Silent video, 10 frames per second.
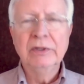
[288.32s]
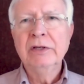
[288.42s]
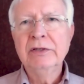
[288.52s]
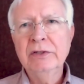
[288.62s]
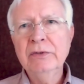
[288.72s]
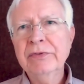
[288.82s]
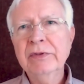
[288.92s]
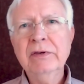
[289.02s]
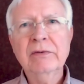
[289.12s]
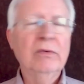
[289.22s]
you
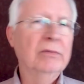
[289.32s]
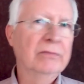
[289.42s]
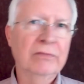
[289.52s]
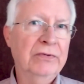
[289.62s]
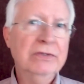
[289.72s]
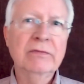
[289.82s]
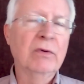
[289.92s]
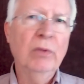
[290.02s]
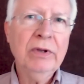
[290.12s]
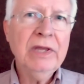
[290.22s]
think, well, first of
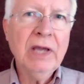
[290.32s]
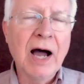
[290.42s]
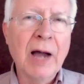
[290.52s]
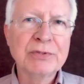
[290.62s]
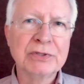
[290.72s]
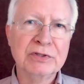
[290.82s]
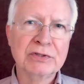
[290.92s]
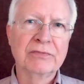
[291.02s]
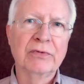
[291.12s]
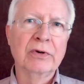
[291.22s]
all, what are the
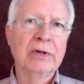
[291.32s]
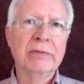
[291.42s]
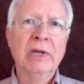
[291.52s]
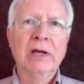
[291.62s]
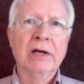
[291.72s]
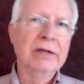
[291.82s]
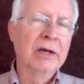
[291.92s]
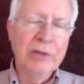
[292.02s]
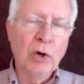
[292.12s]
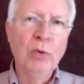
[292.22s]
options for
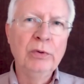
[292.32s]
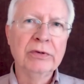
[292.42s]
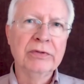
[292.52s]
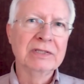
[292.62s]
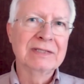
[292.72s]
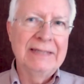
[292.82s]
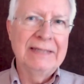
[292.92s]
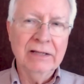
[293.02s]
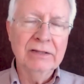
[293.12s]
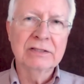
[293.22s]
an owner that's
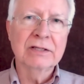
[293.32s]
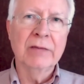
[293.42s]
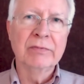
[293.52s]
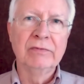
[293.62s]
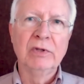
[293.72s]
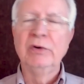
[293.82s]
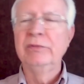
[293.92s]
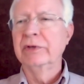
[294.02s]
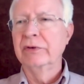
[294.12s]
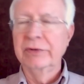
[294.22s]
getting this type of
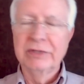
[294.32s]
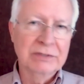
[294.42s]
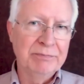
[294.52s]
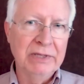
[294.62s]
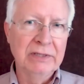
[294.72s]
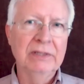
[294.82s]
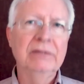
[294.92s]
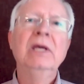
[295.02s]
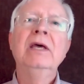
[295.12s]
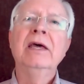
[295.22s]
loan? They're going to spend
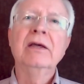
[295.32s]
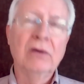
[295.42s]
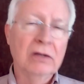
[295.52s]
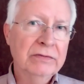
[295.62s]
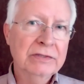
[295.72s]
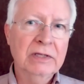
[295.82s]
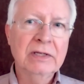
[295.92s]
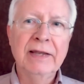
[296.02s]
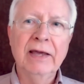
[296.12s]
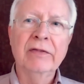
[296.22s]
it, and all of a
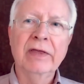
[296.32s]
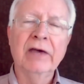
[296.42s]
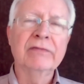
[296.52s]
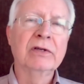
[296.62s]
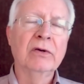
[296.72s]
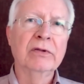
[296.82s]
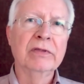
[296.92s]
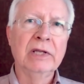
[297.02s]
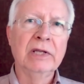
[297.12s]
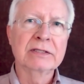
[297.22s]
sudden now they have to go to
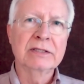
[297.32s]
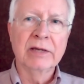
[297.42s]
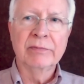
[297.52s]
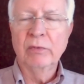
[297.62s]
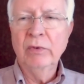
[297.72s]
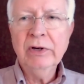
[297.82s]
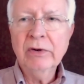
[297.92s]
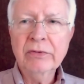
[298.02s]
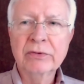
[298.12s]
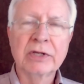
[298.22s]
the next step. And what
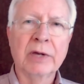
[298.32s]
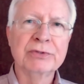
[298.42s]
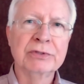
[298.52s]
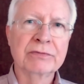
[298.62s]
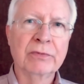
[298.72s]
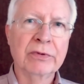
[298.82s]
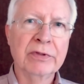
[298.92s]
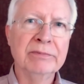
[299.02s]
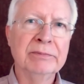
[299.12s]
are those options for them?